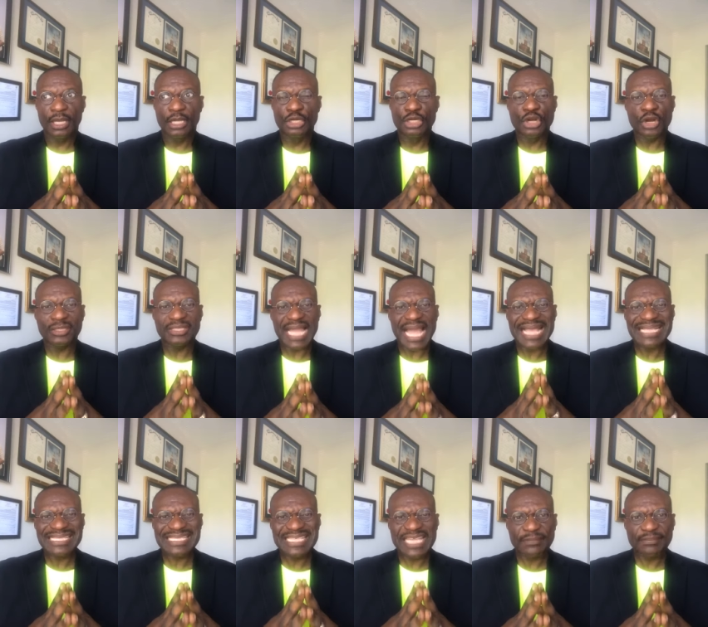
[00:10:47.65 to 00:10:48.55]
not
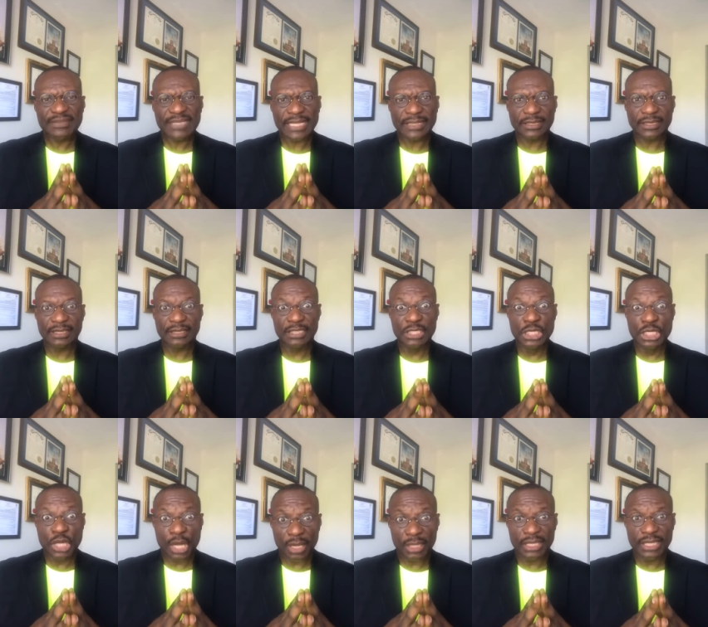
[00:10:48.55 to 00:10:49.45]
accepted
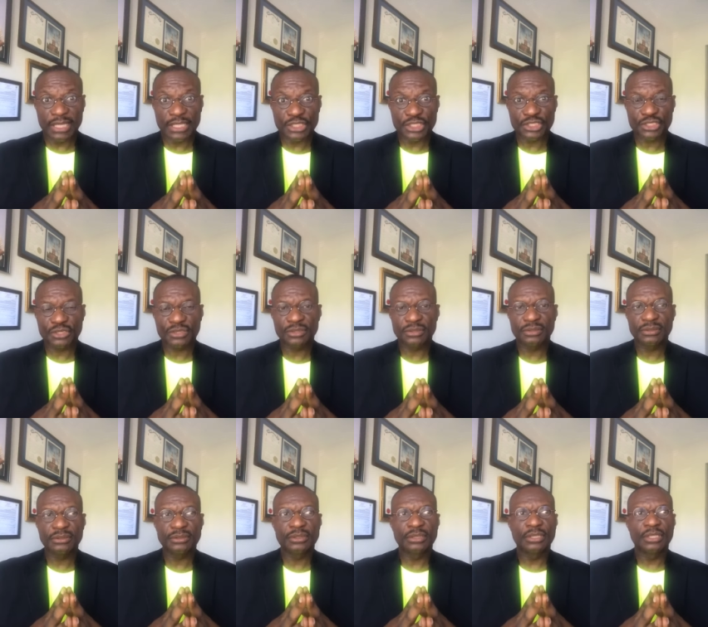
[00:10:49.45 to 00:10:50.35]
knowledge,
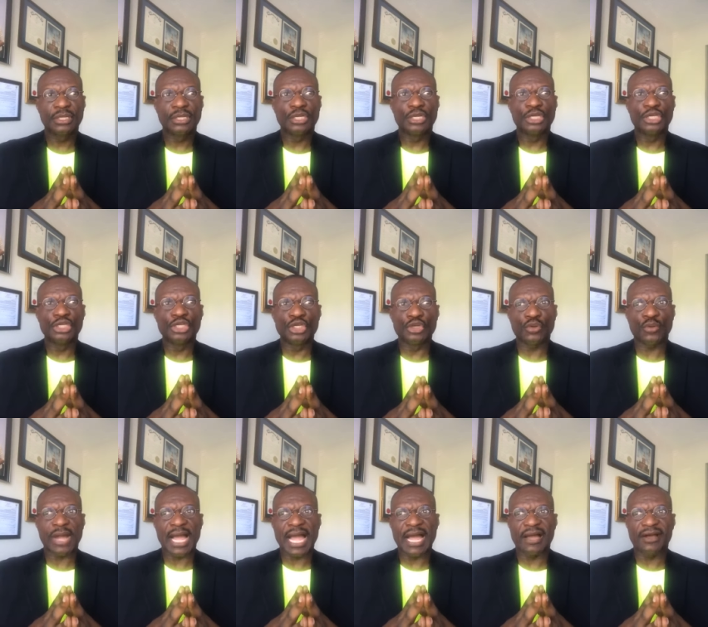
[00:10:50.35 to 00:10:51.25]
you
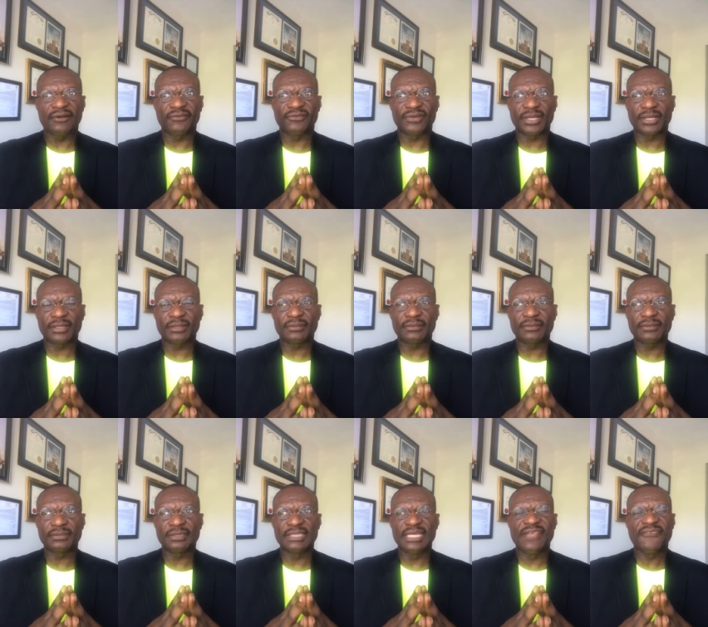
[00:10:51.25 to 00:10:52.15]
have uh,
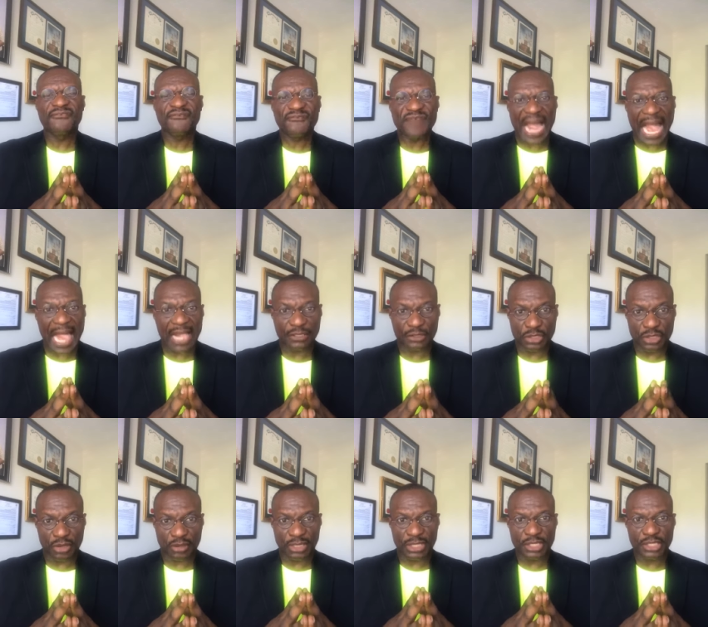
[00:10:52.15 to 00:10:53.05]
defiled
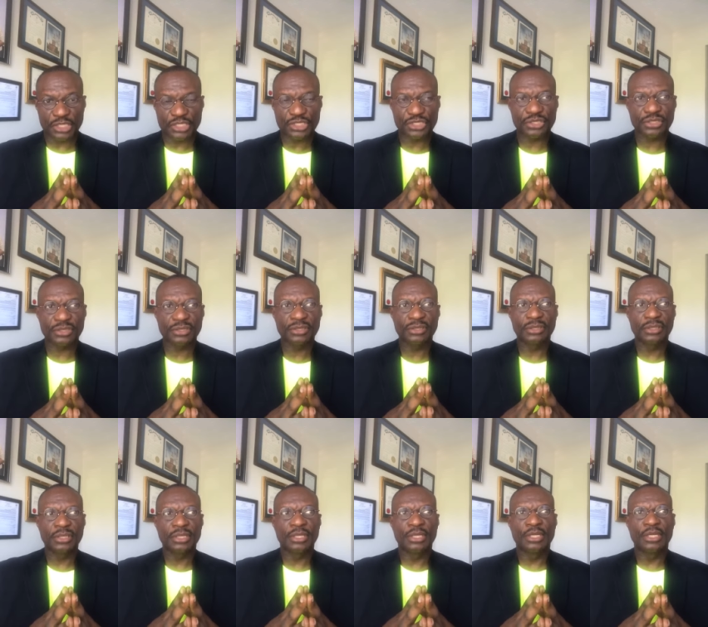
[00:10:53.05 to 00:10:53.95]
knowledge,
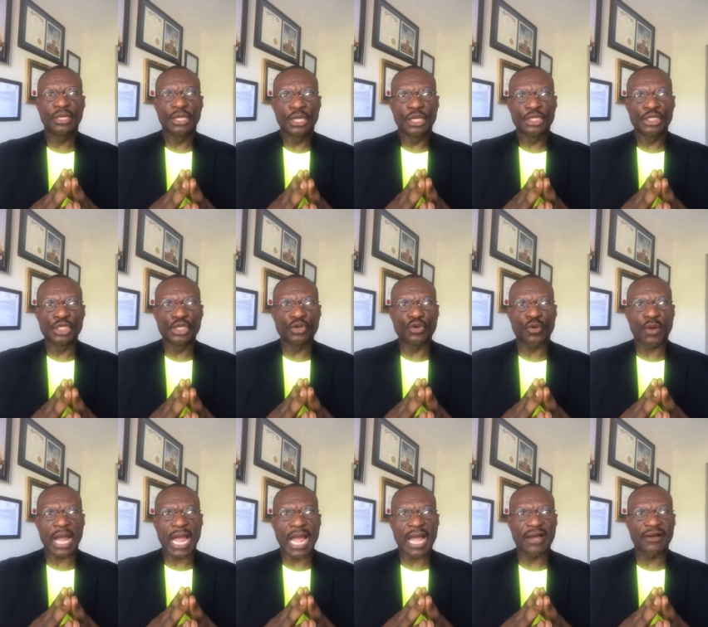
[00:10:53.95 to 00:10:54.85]
you
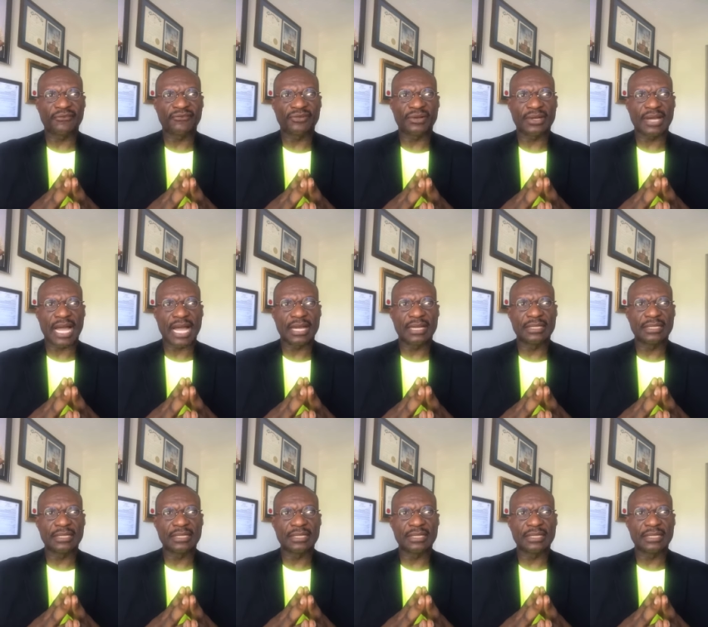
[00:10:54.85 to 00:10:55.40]
have uh,